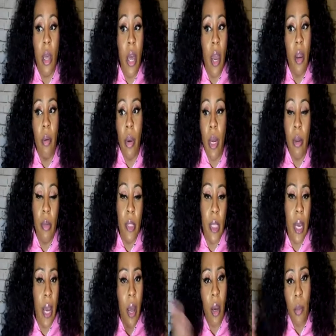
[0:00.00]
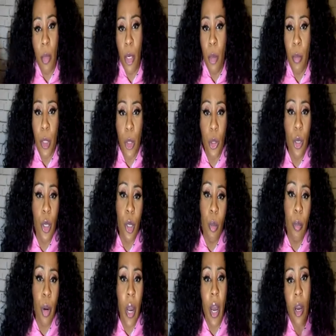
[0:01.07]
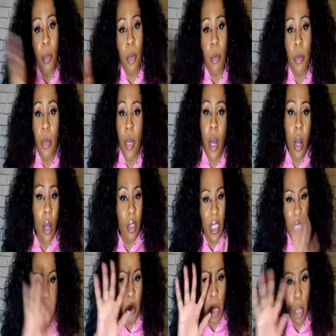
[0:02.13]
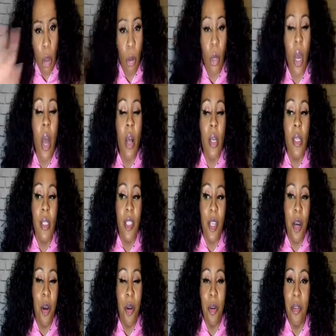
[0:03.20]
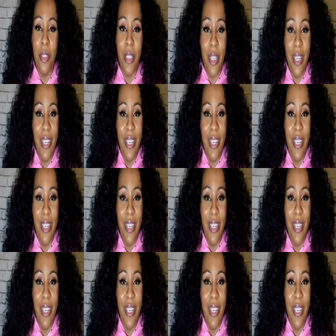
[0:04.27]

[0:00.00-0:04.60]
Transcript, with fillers: everybody was like how come you don't be drawing no more how come you do not i was like "Let me alone so